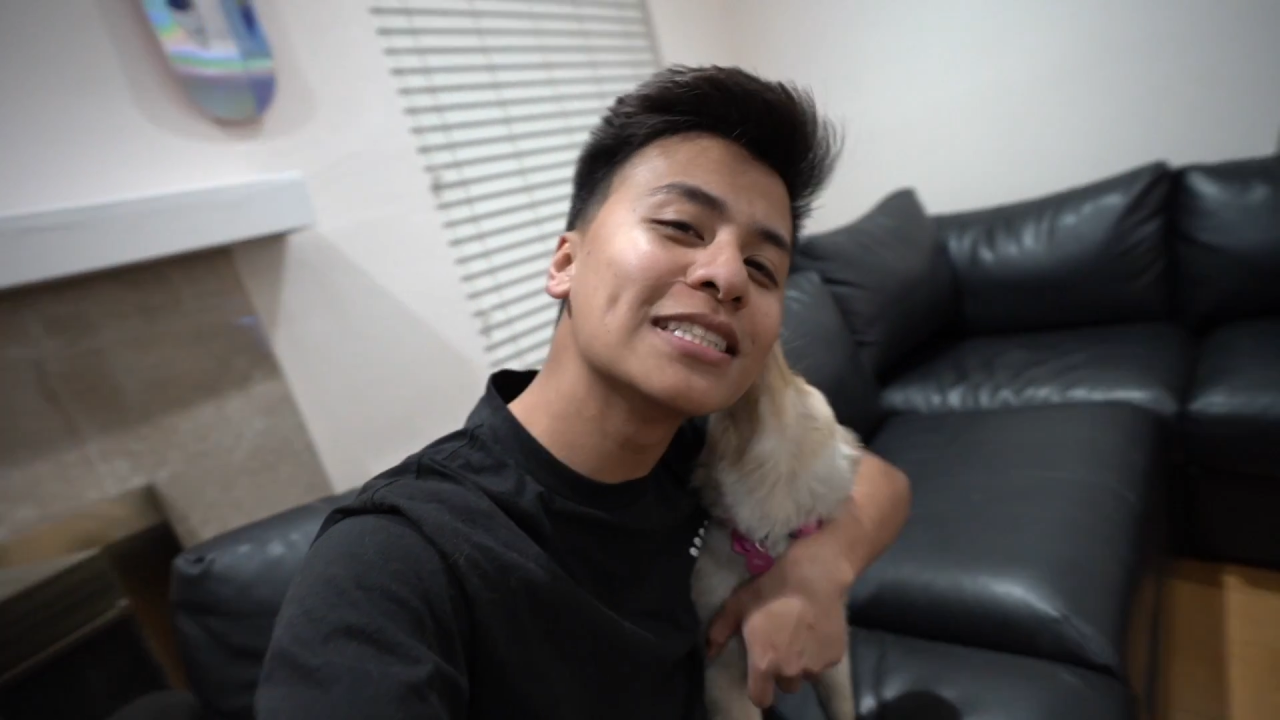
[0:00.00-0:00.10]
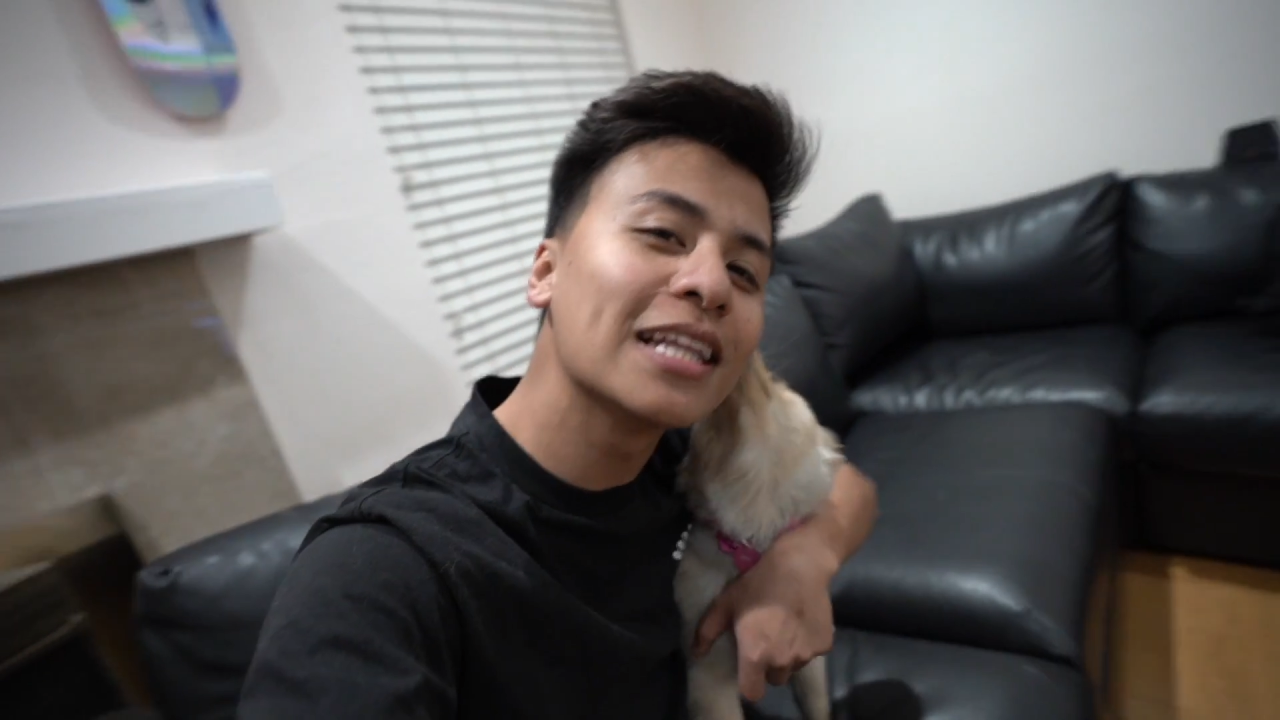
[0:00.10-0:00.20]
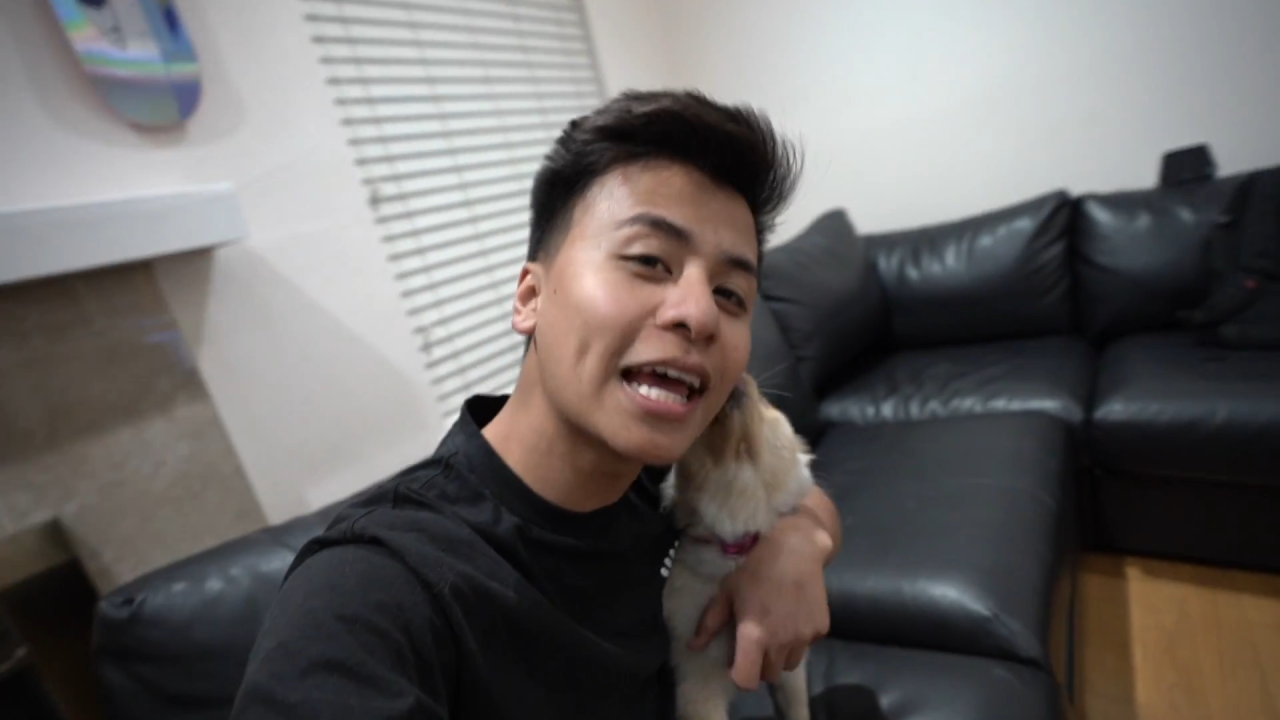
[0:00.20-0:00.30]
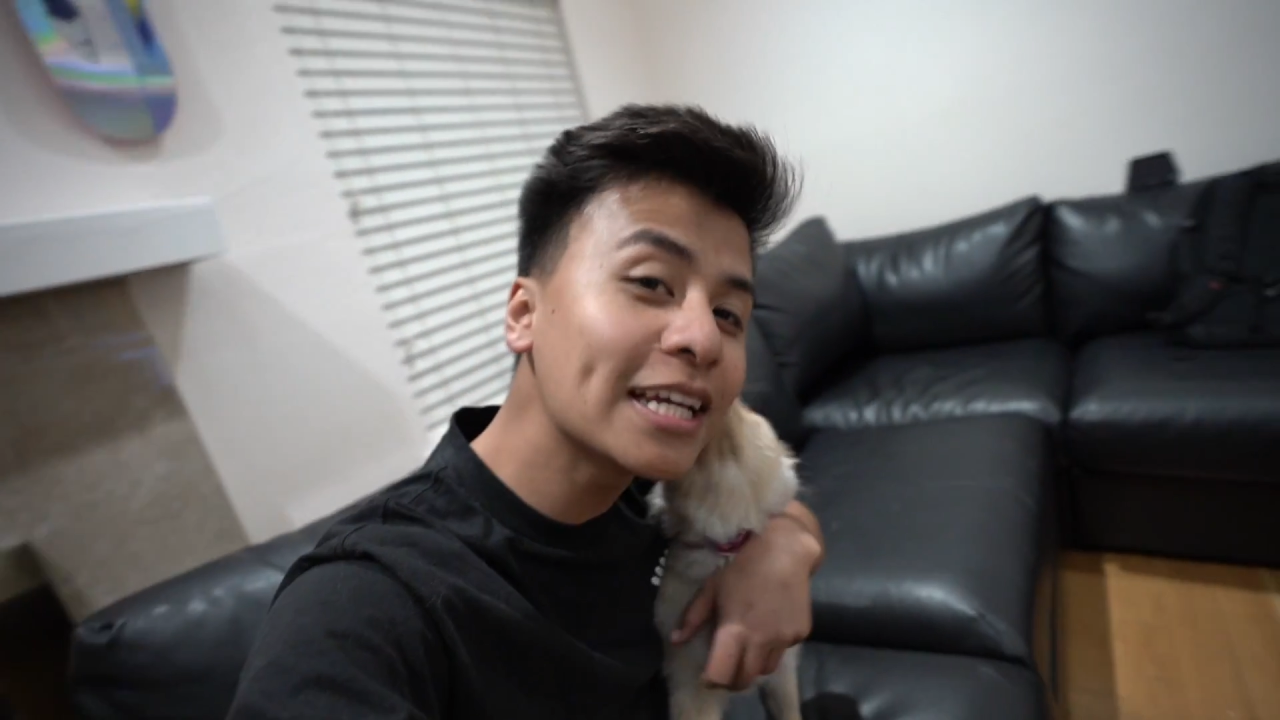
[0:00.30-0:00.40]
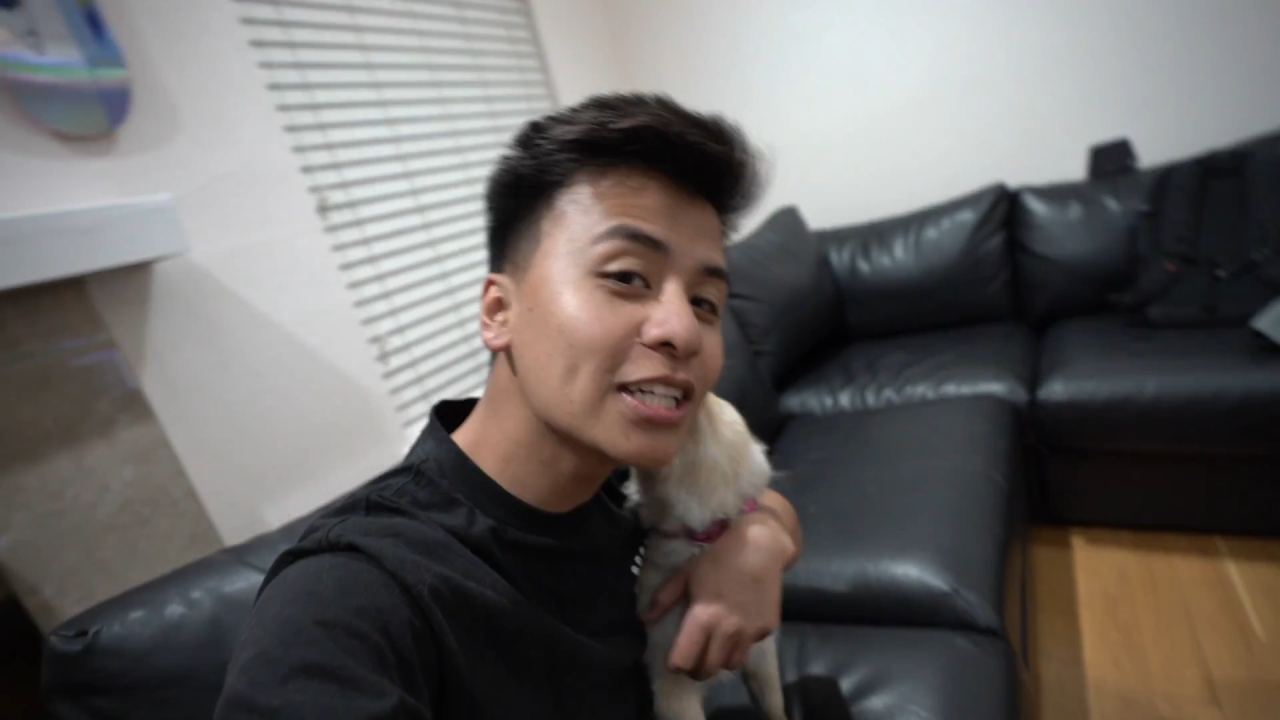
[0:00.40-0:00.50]
to
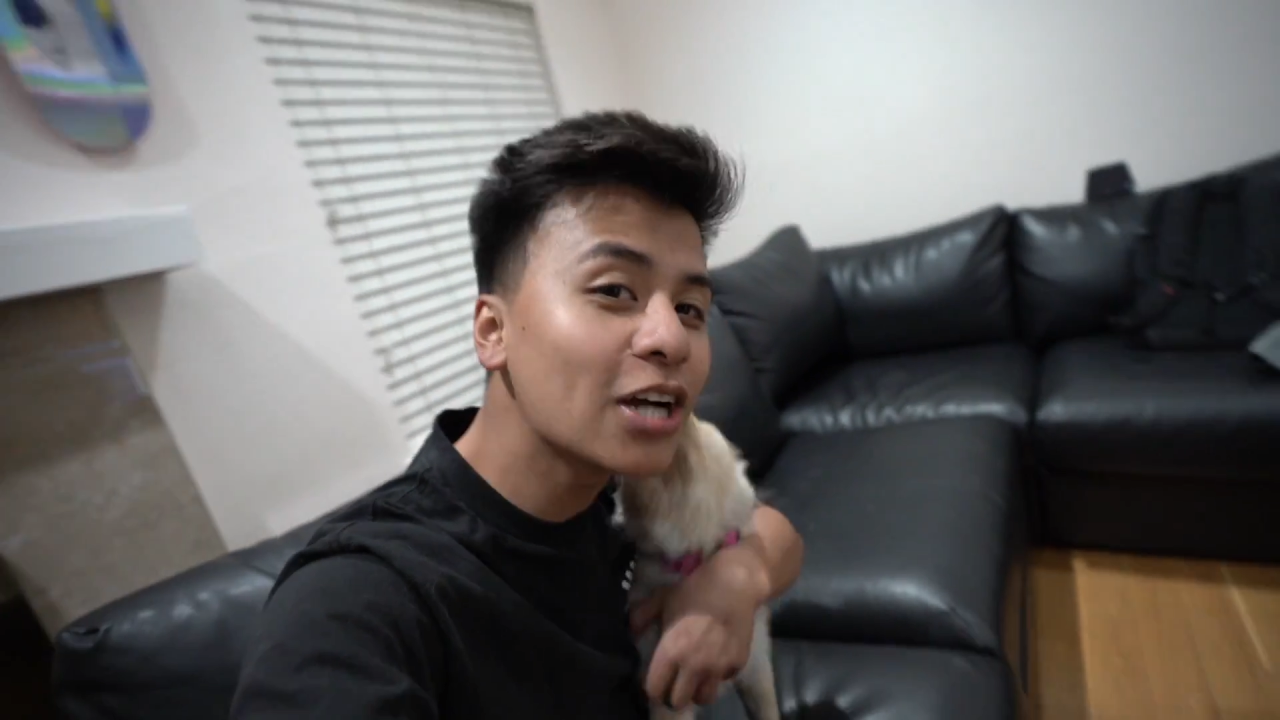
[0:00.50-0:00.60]
like,